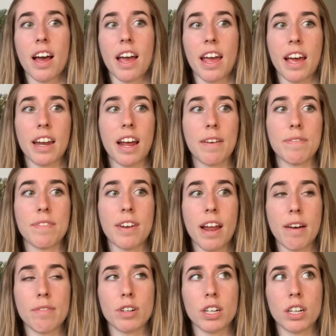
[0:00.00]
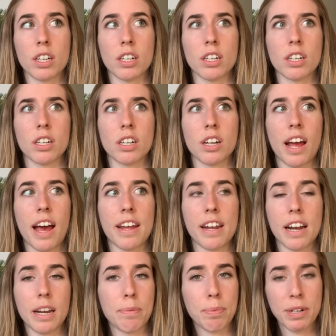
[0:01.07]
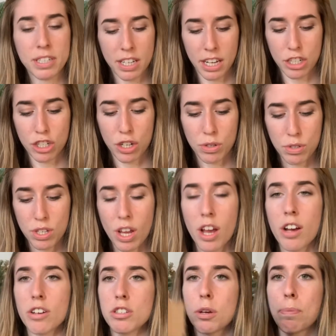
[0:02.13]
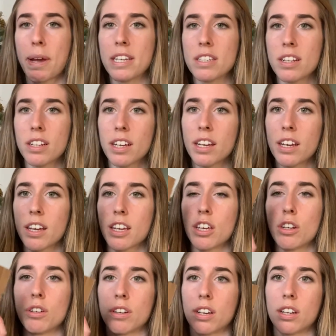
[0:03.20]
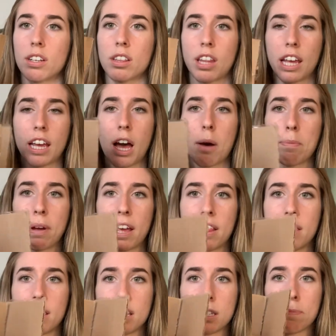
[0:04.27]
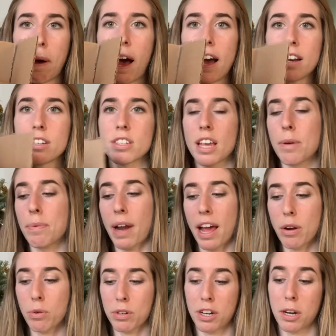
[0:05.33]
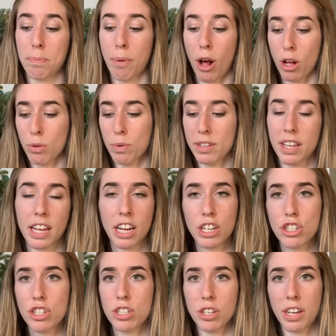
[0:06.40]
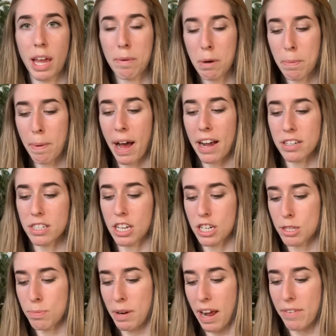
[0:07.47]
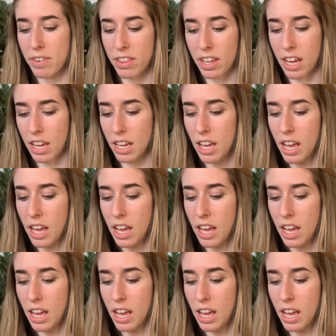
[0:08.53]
and I've never had any printing issues. So basically they come in this box, and when I ordered a bulk one, they each still came in a box. They just put everything